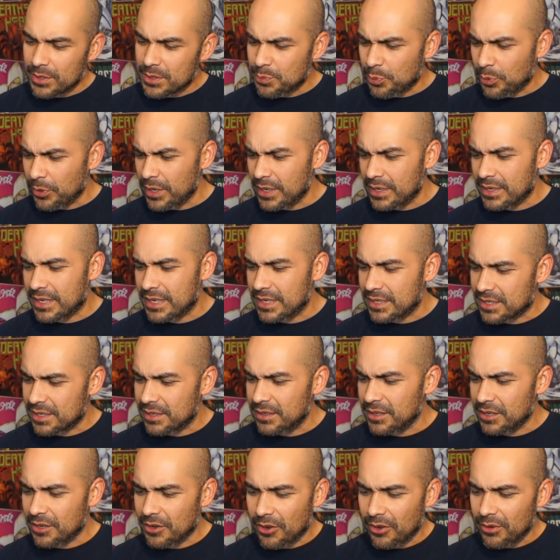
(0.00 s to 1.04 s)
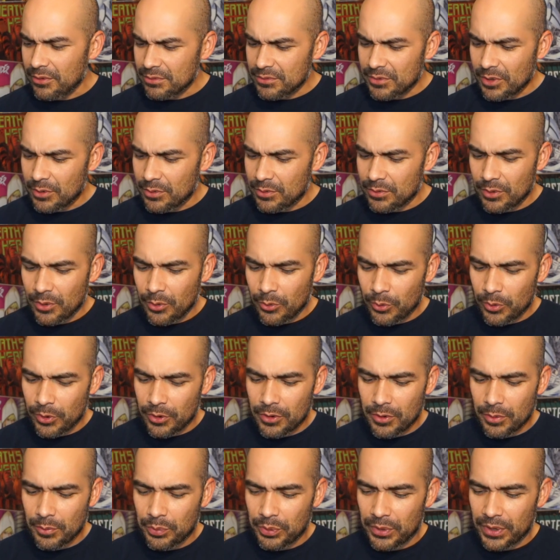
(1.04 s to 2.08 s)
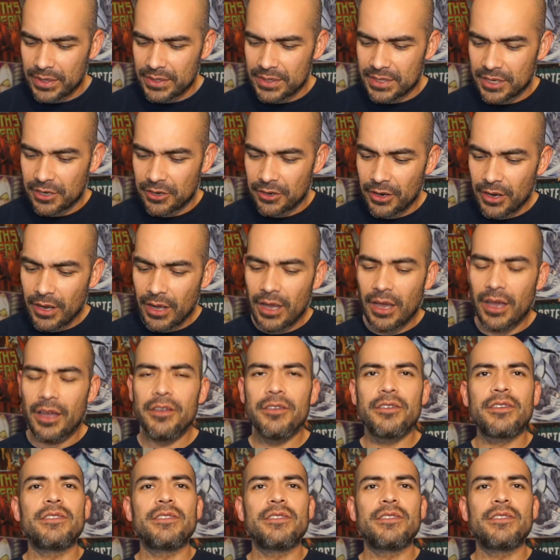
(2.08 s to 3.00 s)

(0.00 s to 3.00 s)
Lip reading: pretty decent. You know, no real complaints here. You